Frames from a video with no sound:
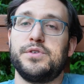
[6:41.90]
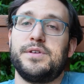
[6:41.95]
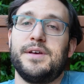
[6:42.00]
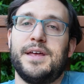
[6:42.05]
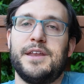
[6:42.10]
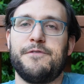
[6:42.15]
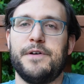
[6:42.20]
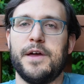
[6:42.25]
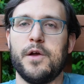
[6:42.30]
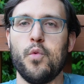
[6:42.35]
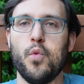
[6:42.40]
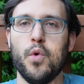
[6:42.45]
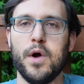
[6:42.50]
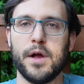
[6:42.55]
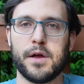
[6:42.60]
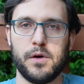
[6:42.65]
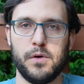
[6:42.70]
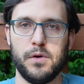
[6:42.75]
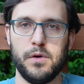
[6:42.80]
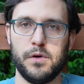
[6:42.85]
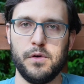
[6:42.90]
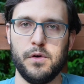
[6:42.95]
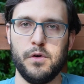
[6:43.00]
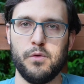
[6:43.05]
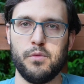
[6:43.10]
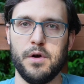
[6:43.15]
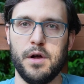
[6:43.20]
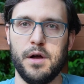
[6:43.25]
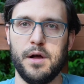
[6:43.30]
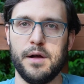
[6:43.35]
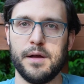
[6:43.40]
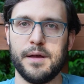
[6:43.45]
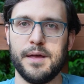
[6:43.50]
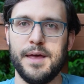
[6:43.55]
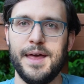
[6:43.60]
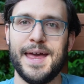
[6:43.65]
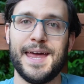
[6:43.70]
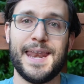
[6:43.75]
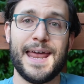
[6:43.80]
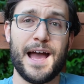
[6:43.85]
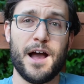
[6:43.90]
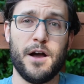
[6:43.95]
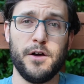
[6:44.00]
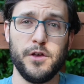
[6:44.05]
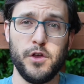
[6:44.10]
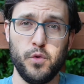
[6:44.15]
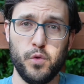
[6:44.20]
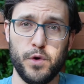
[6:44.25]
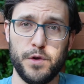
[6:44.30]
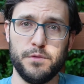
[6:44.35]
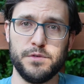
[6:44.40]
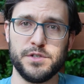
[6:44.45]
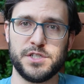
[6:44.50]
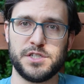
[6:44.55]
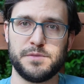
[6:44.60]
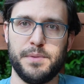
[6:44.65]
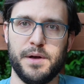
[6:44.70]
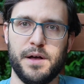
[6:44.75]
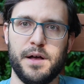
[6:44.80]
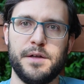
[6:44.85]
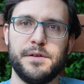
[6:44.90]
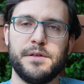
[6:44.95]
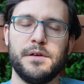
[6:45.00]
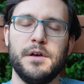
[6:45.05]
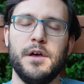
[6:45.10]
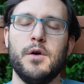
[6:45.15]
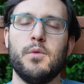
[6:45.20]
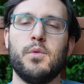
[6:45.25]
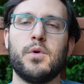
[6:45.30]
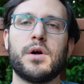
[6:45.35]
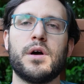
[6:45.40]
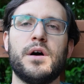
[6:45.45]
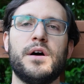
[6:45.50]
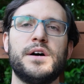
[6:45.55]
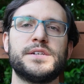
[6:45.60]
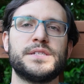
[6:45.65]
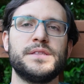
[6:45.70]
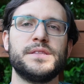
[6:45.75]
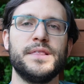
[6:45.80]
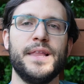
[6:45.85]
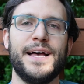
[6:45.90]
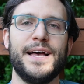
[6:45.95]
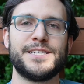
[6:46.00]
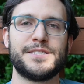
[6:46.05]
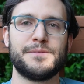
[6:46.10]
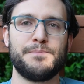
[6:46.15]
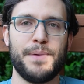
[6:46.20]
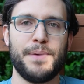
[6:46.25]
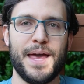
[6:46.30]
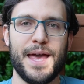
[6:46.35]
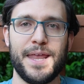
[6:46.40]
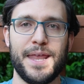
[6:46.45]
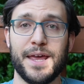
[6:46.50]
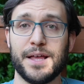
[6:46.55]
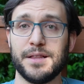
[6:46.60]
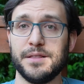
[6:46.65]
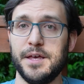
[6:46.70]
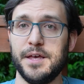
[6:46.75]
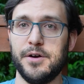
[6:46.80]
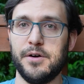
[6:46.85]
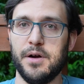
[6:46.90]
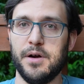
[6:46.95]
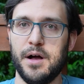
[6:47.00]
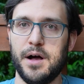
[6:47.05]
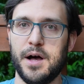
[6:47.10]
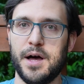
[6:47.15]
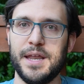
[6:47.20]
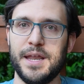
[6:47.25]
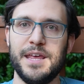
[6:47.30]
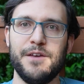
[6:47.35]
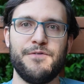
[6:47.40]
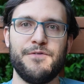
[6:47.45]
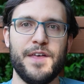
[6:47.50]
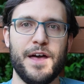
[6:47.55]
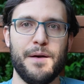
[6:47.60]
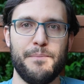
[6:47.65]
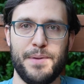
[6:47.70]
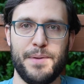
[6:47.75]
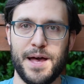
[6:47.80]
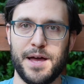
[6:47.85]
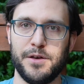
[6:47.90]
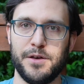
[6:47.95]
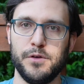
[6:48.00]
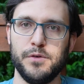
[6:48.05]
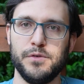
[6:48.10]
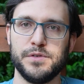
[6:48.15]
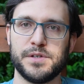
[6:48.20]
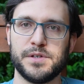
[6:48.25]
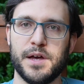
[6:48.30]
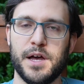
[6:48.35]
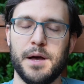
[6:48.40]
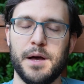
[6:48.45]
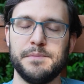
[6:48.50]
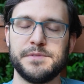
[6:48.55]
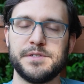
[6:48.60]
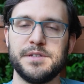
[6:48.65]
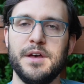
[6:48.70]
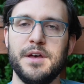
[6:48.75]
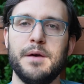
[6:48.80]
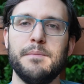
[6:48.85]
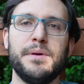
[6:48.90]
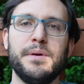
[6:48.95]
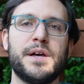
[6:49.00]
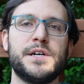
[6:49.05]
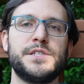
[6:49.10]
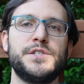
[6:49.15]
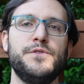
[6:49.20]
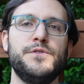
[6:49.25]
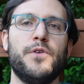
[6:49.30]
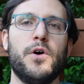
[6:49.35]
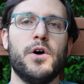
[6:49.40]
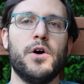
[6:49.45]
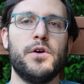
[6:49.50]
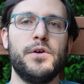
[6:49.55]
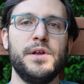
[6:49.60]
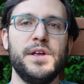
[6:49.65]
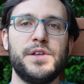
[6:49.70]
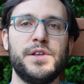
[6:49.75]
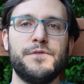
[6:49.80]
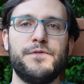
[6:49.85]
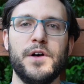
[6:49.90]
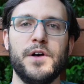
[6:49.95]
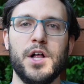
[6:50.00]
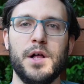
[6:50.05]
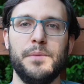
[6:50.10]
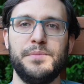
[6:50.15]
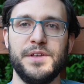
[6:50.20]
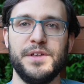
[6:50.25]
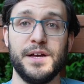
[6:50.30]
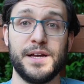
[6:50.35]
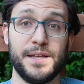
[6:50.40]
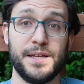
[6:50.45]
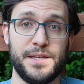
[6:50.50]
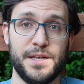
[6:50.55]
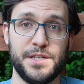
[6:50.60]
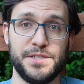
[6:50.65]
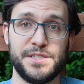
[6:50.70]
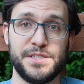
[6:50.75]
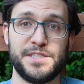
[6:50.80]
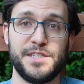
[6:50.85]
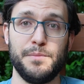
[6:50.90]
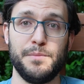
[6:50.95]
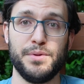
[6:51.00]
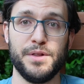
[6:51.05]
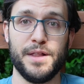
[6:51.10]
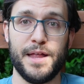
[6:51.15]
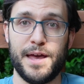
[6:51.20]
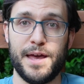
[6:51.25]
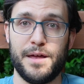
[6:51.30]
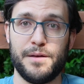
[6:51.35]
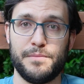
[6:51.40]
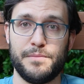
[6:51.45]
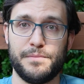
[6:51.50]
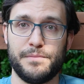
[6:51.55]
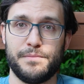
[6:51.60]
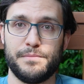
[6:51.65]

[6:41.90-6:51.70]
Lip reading: identifying what could go wrong and how you would respond will cause less panic later on if that bad news comes because you've already developed a contingency plan.